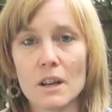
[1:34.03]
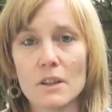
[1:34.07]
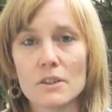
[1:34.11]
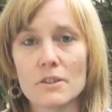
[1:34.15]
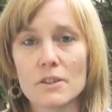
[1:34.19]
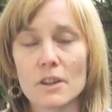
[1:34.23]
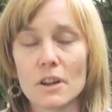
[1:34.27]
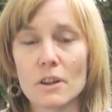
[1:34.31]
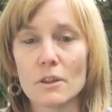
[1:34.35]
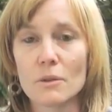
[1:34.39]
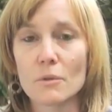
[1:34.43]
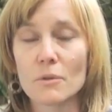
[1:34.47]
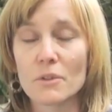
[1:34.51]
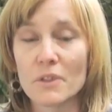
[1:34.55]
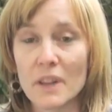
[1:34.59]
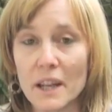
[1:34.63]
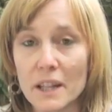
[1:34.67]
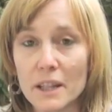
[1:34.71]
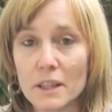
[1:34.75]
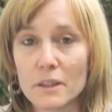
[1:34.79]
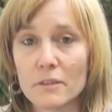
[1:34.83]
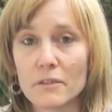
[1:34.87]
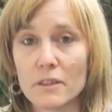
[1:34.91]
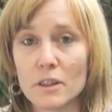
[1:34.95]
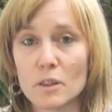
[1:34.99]
So
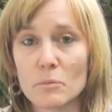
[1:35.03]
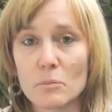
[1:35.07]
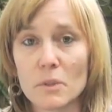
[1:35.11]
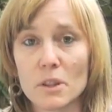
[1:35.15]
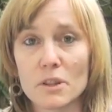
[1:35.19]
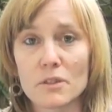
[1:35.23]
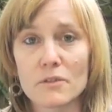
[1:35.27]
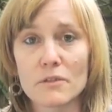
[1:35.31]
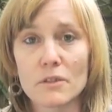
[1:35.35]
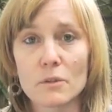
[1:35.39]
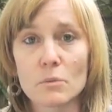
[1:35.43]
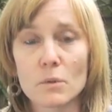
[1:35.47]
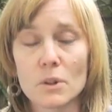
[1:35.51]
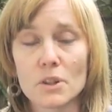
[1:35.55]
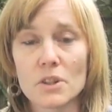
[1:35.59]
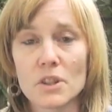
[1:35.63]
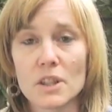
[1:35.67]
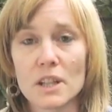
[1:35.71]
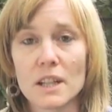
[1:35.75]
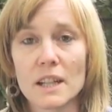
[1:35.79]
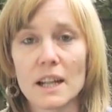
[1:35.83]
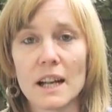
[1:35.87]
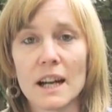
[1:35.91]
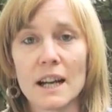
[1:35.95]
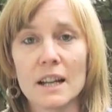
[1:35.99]
thank you very much for
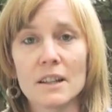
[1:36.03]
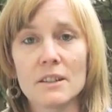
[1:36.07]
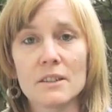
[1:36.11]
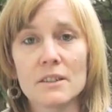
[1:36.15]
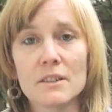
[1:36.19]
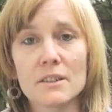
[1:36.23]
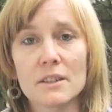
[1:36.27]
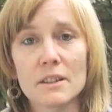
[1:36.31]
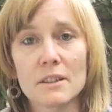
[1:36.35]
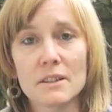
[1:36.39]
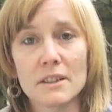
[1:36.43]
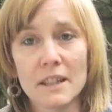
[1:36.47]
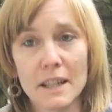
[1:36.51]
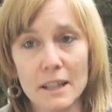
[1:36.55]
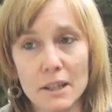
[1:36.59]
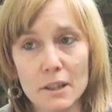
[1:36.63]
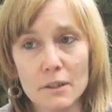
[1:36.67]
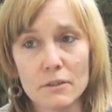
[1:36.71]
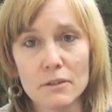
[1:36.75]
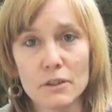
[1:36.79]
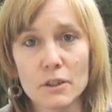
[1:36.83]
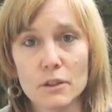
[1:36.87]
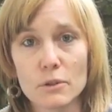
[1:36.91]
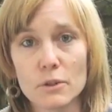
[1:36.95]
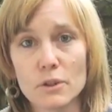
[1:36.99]
watching, and thank
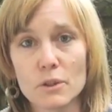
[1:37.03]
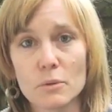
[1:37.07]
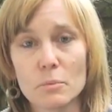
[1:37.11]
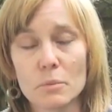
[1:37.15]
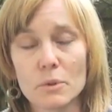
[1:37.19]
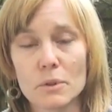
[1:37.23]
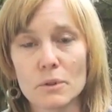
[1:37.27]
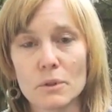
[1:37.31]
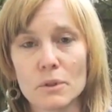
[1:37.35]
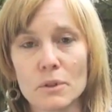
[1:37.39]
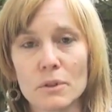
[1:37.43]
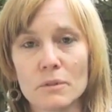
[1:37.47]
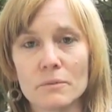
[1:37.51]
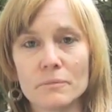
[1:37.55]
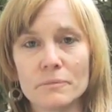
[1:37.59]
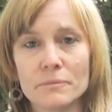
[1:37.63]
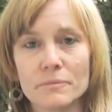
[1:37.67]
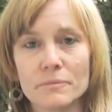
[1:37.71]
you for your support.